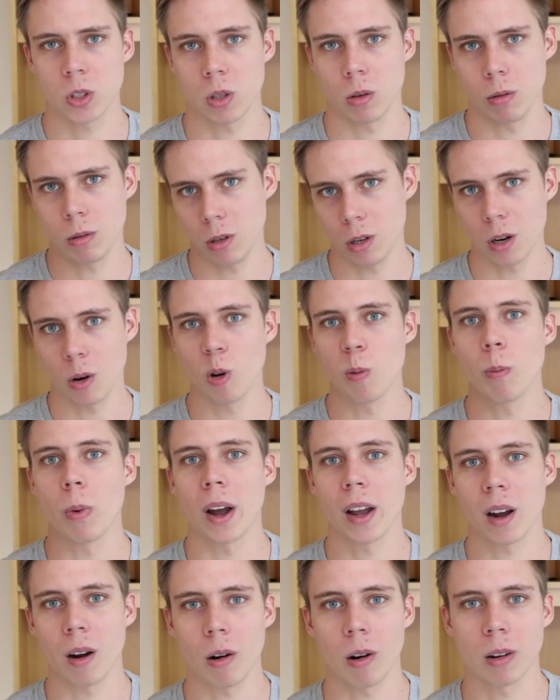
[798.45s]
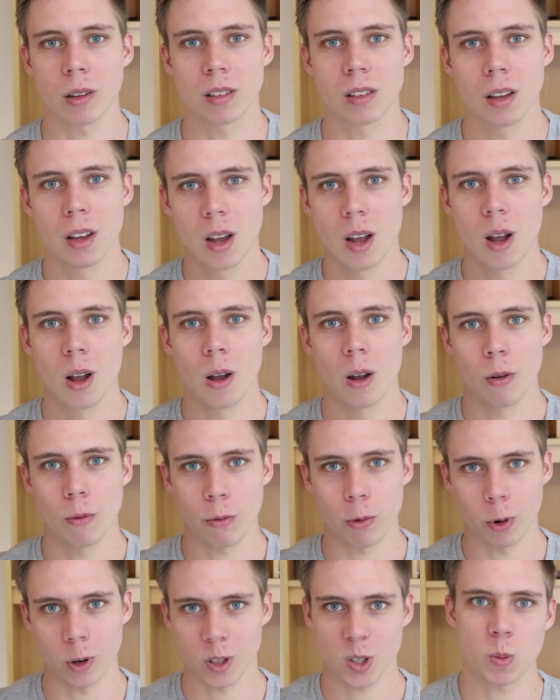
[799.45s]
so you know it by heart
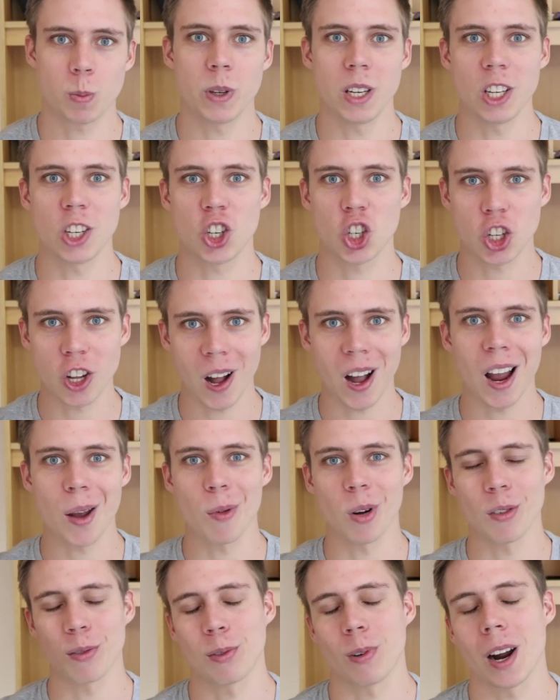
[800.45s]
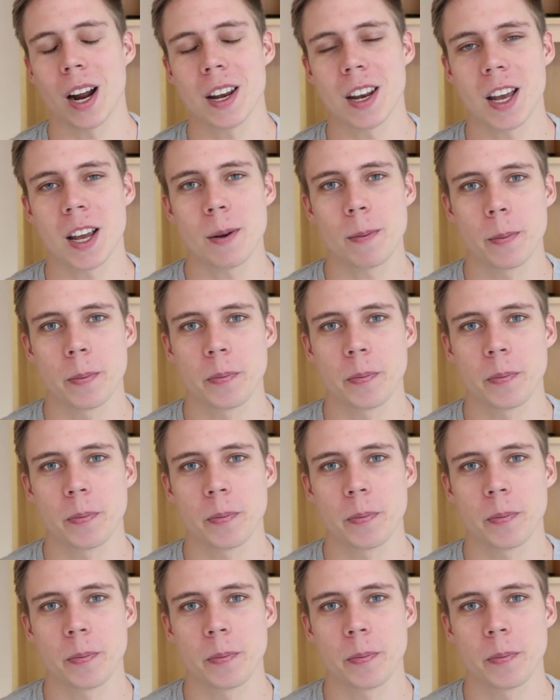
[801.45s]
for the speech time on Friday.